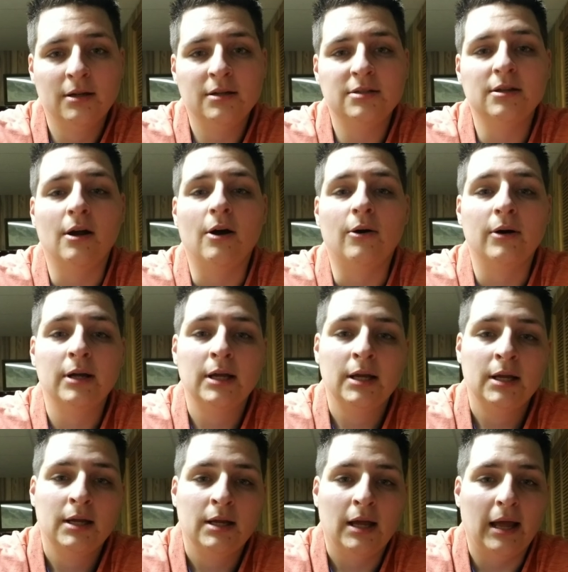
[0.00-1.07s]
So,
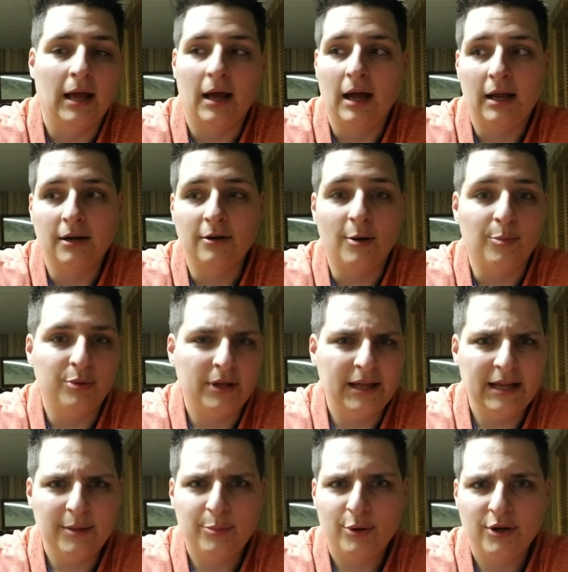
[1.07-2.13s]
I don't know,
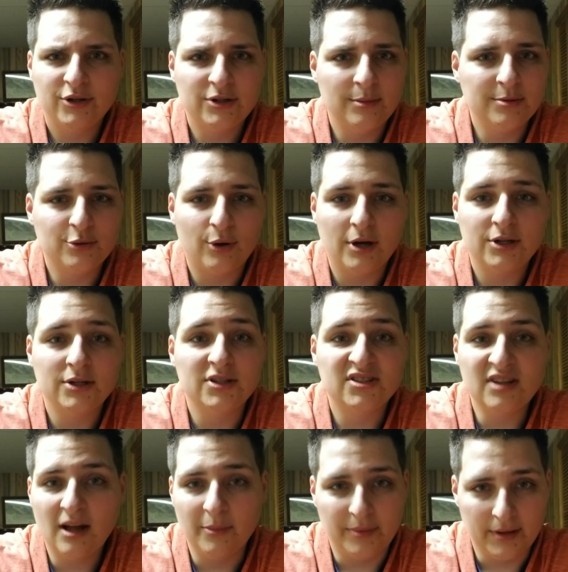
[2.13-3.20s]
plank, push-ups, crunches,
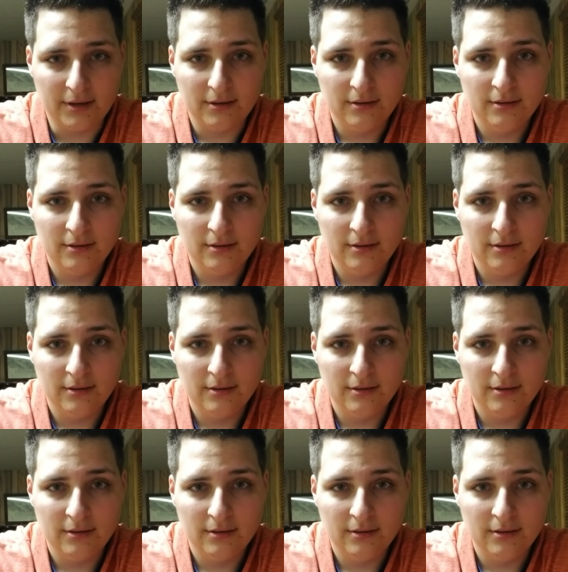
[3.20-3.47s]
something.